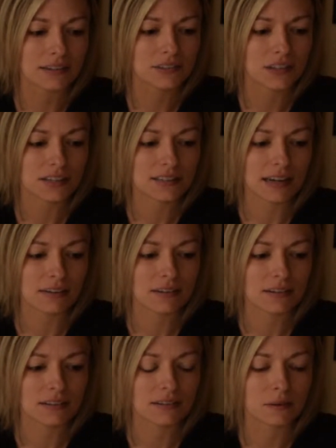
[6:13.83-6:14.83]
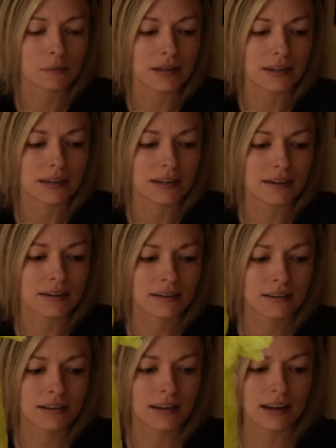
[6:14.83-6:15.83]
juts out a little bit here
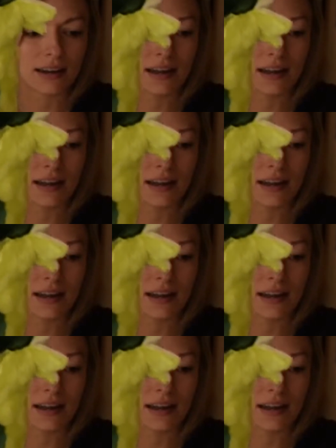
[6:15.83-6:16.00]
and it